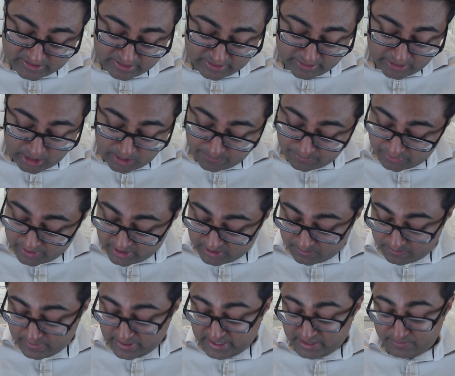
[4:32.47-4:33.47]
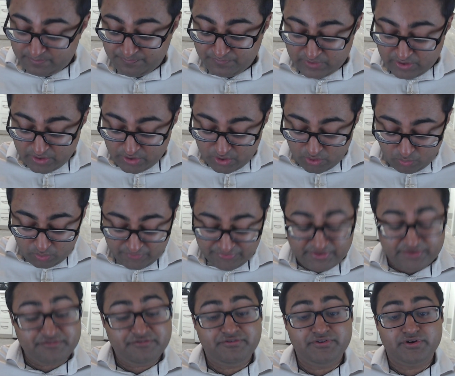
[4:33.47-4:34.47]
and an upright man, one
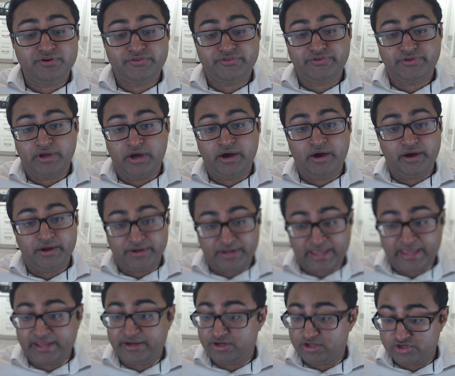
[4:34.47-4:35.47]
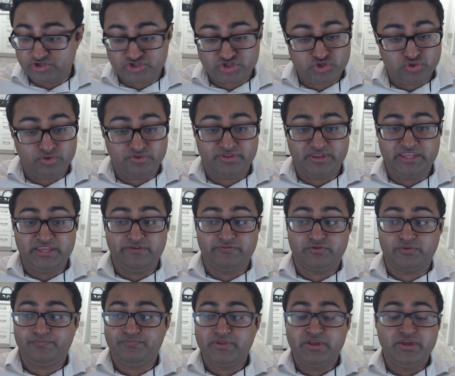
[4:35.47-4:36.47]
that feareth God and escheweth
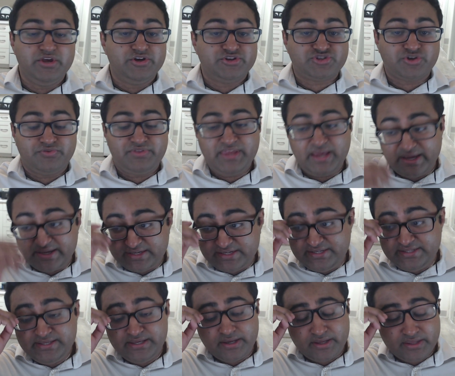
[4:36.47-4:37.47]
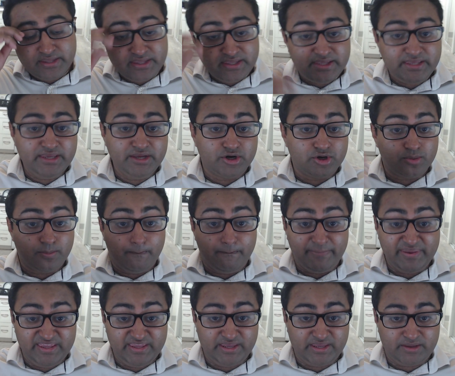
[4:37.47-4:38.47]
evil. So the idea here
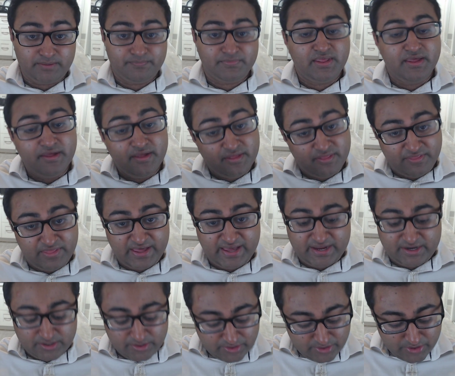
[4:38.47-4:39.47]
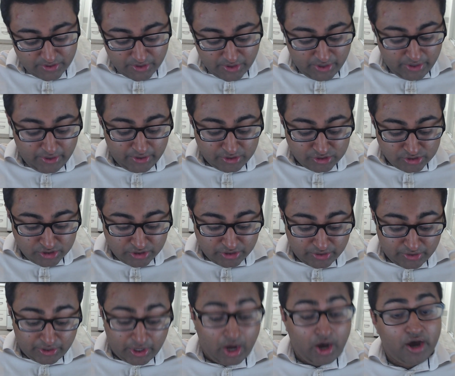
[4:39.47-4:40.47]
being that
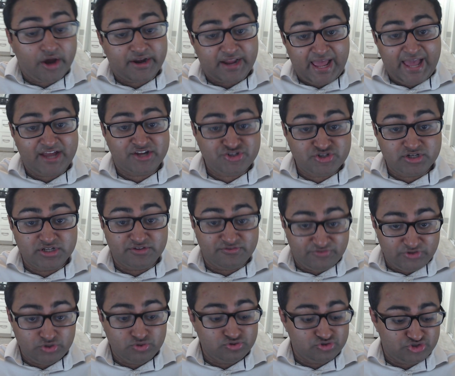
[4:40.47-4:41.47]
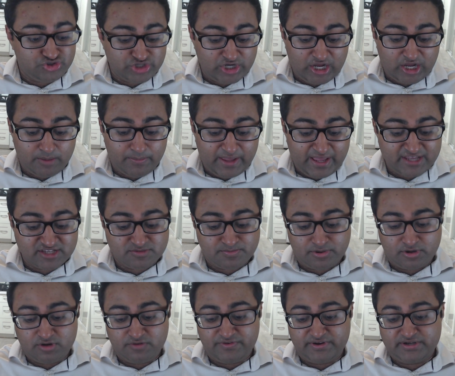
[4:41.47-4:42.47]
God actually views Job as
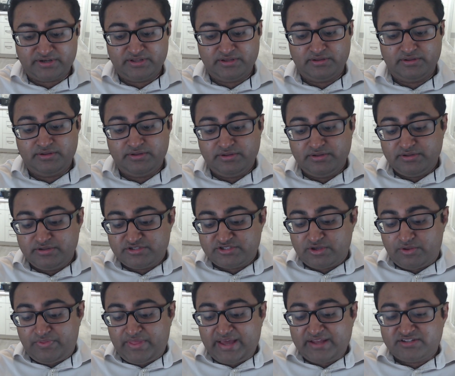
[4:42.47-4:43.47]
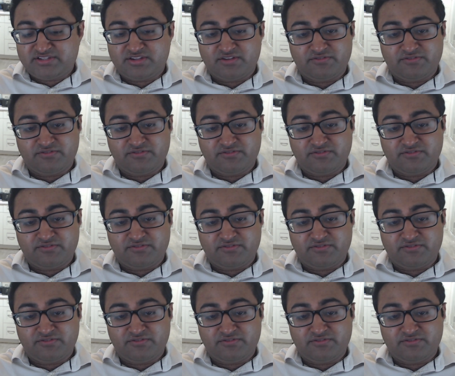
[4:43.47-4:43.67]
perfect. So that's the